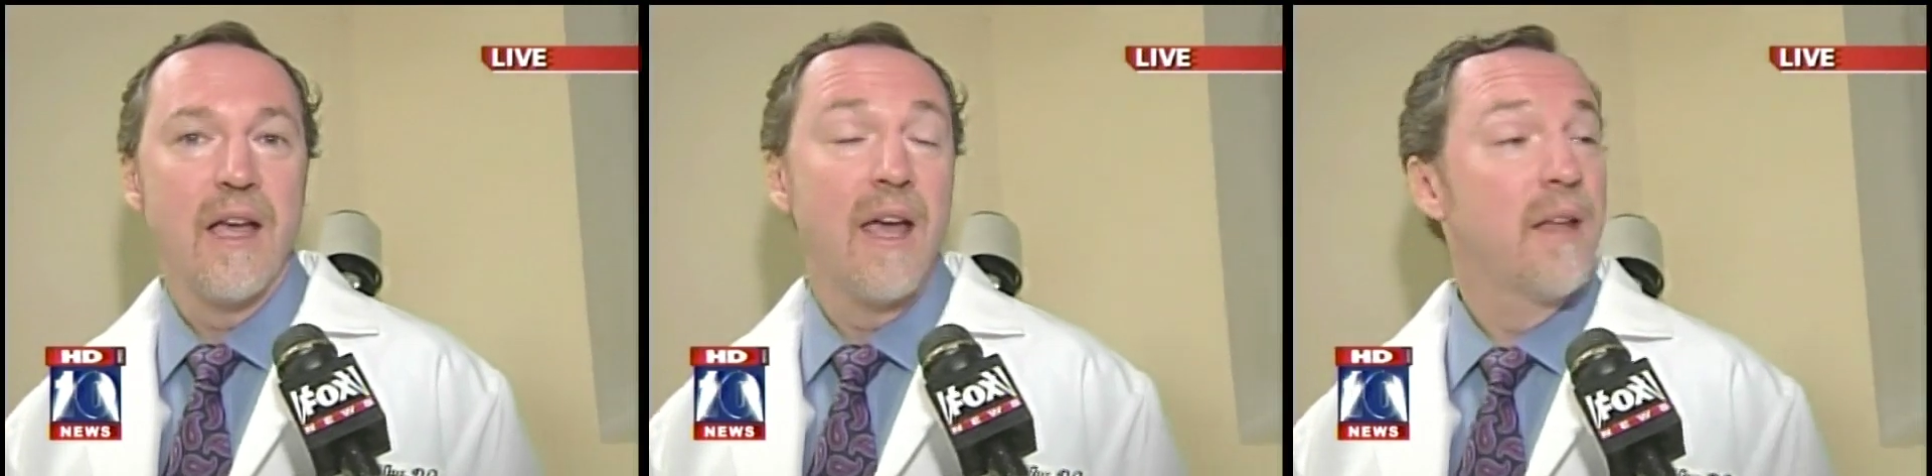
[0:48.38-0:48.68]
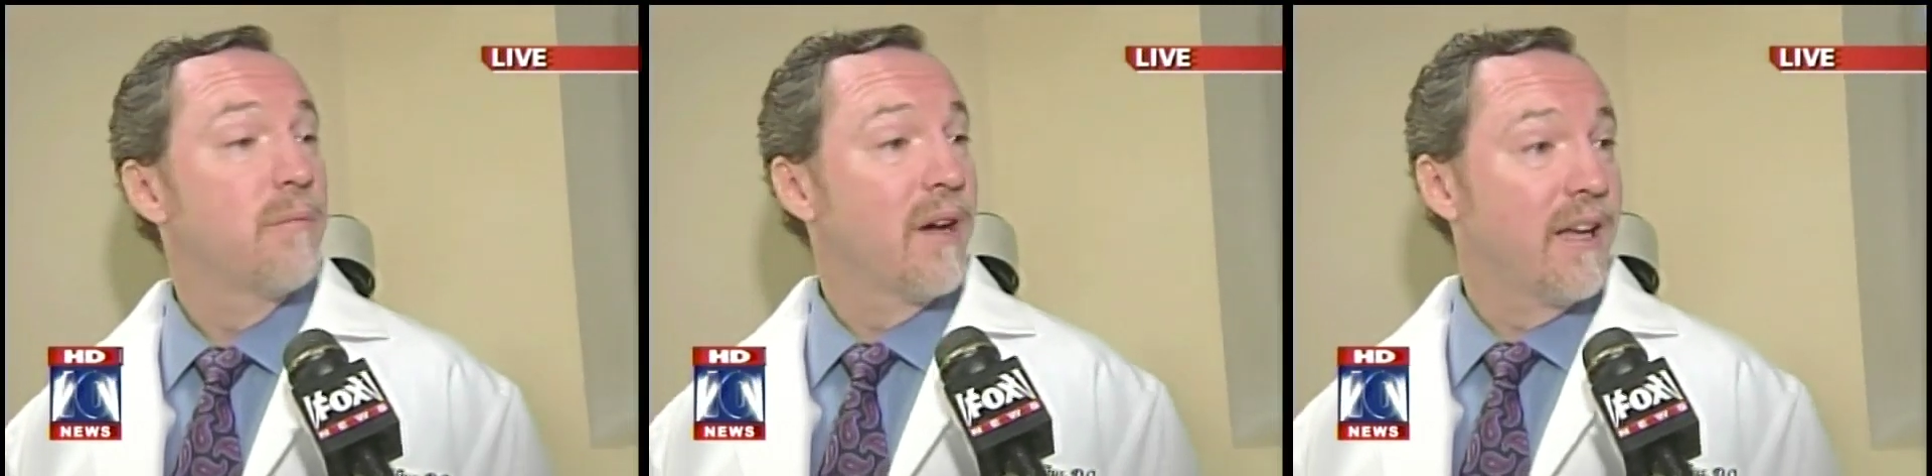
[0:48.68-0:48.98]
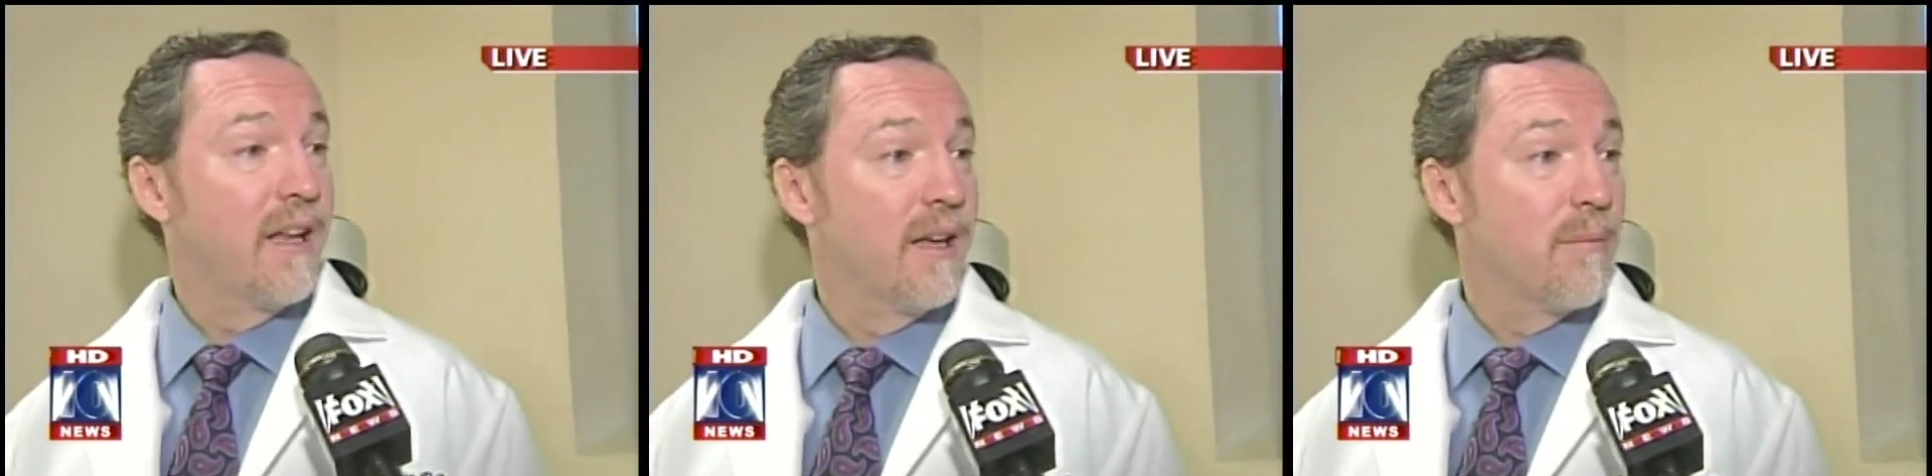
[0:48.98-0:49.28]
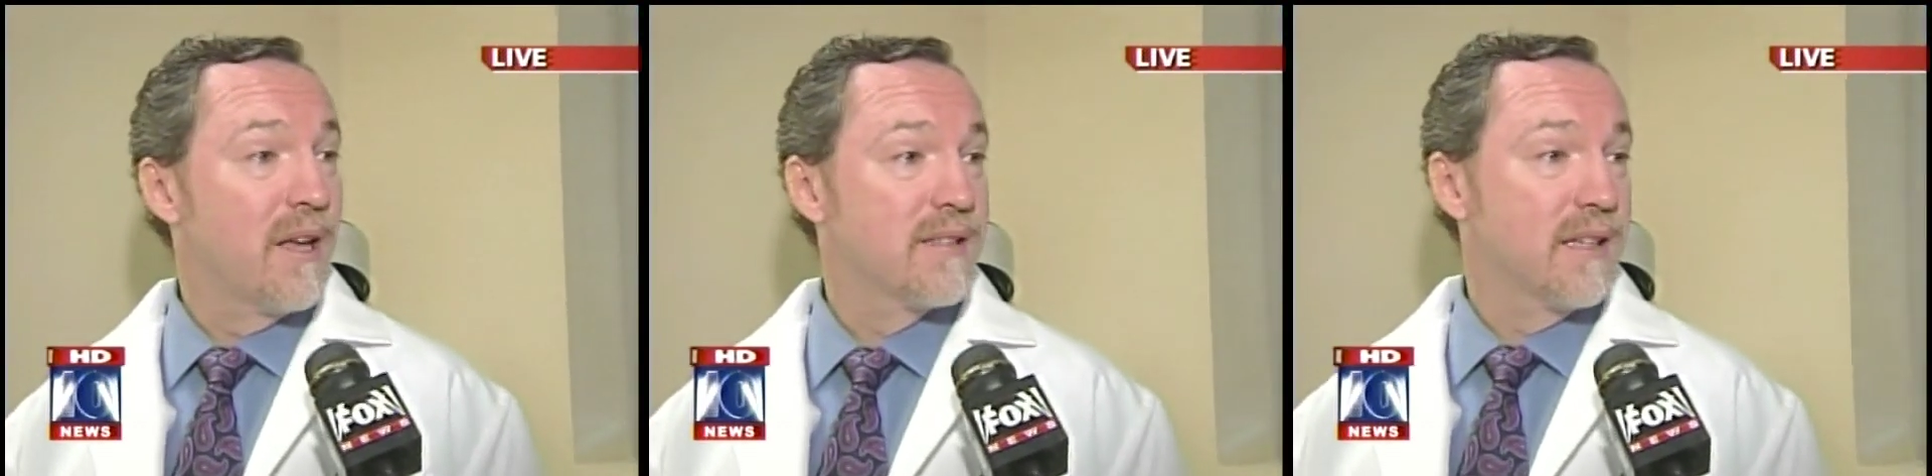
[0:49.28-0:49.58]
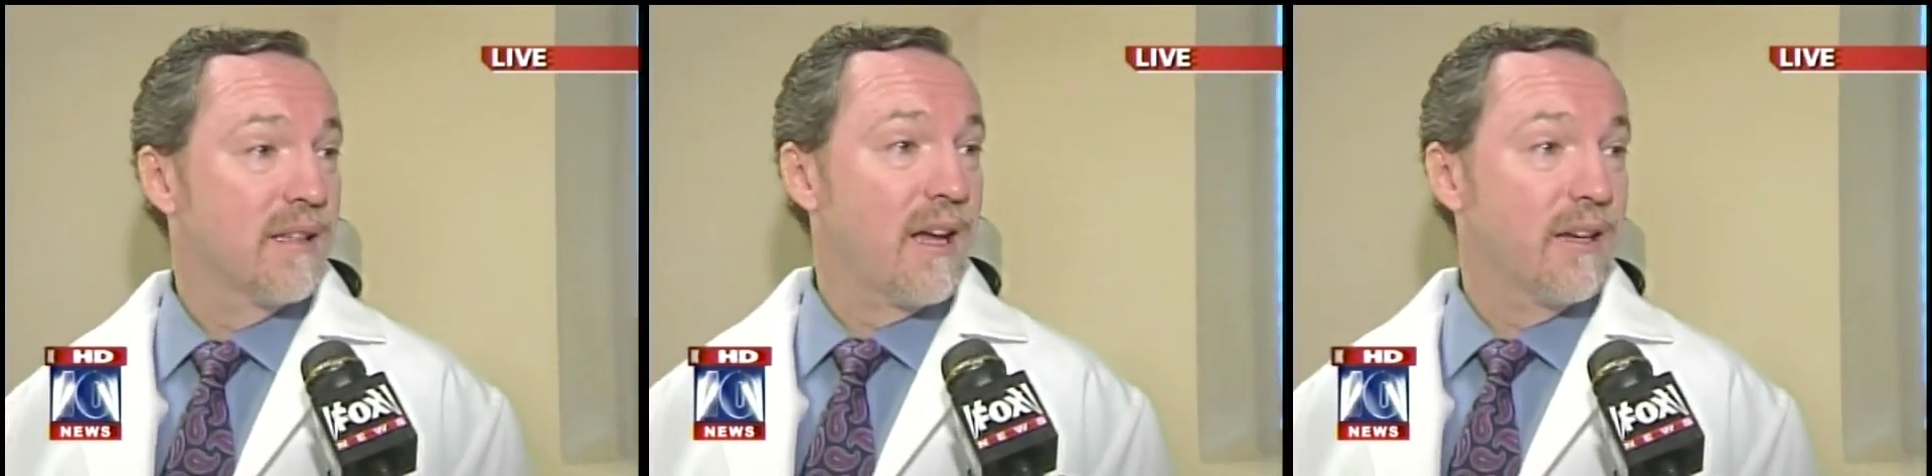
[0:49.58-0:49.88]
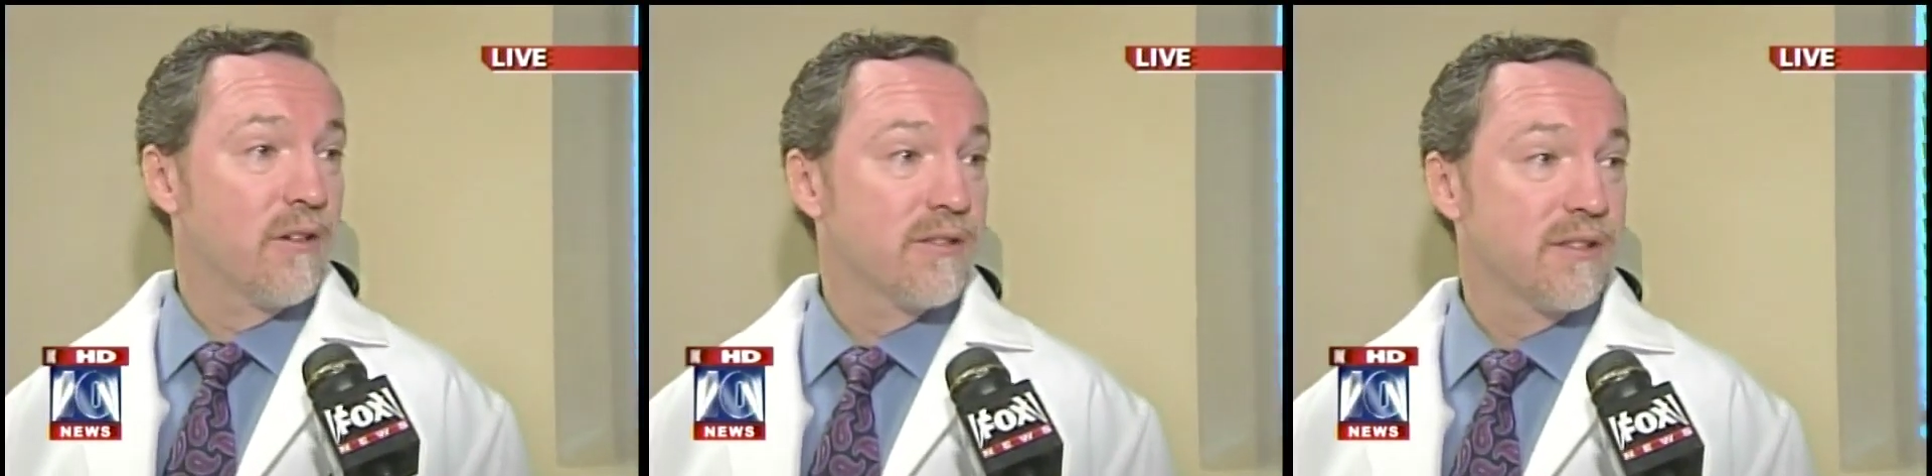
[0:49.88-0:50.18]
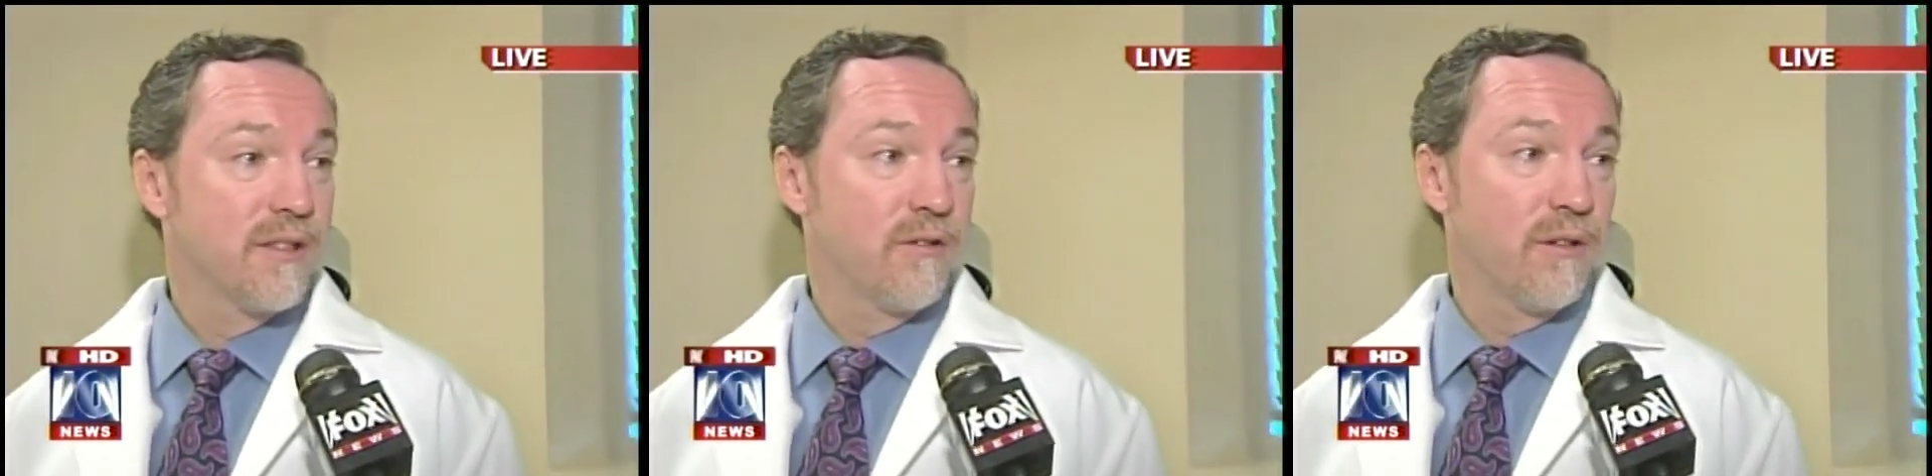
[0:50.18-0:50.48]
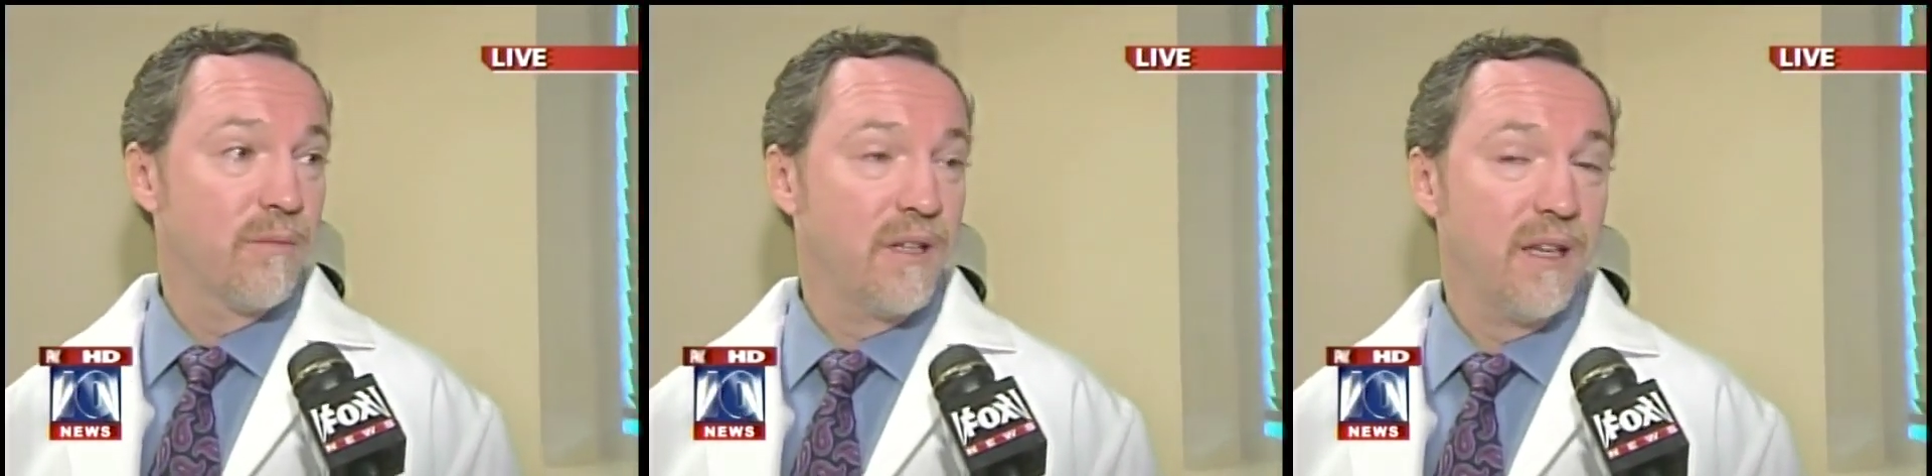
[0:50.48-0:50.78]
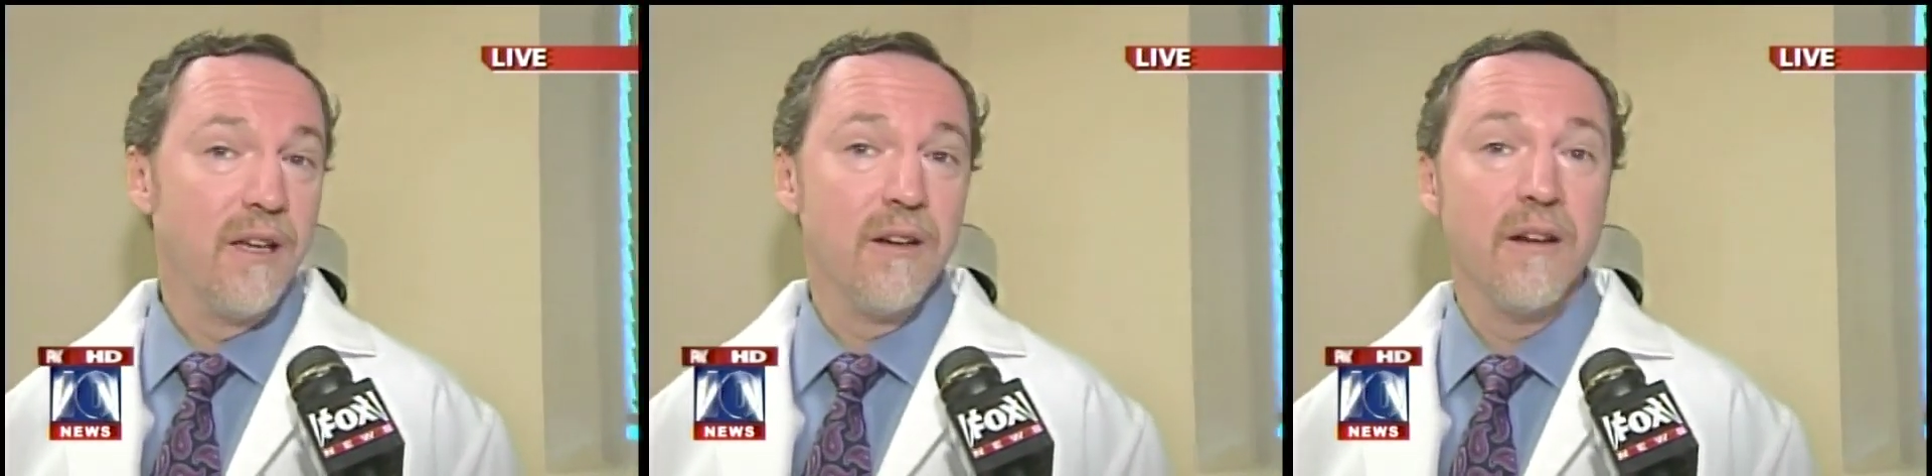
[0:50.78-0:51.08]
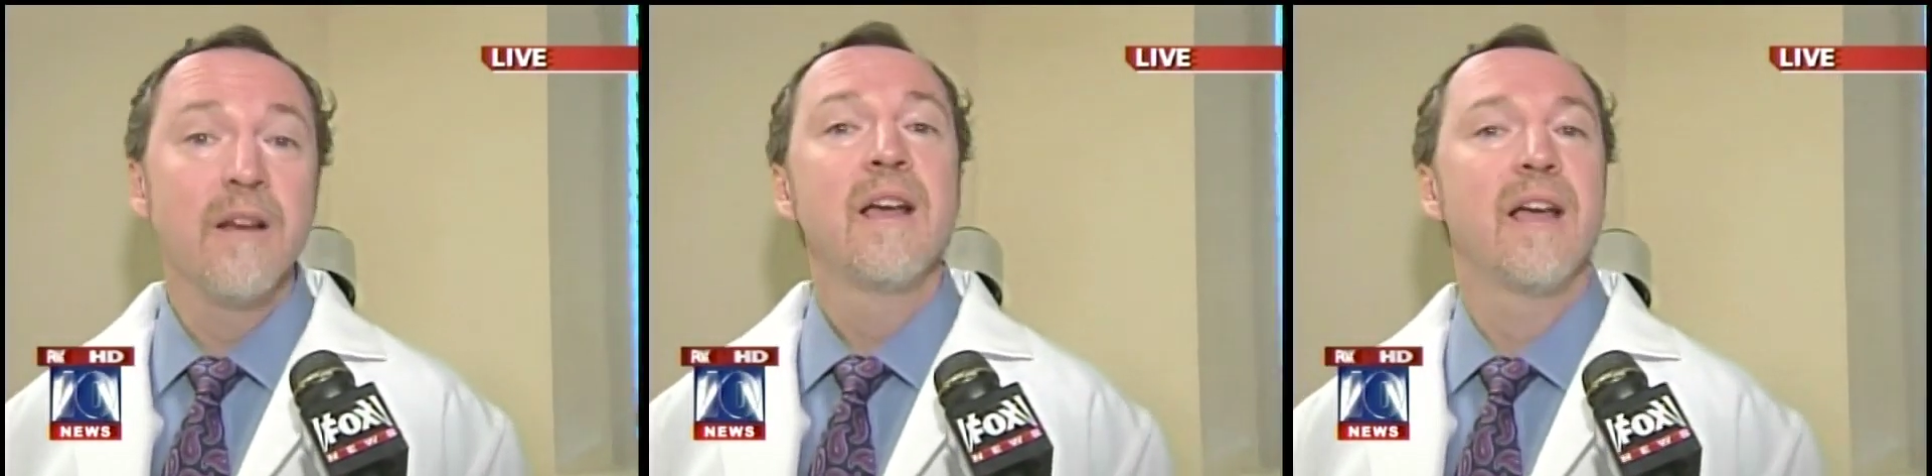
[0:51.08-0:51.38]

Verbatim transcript: And by getting a basic diagnosis and treatment here,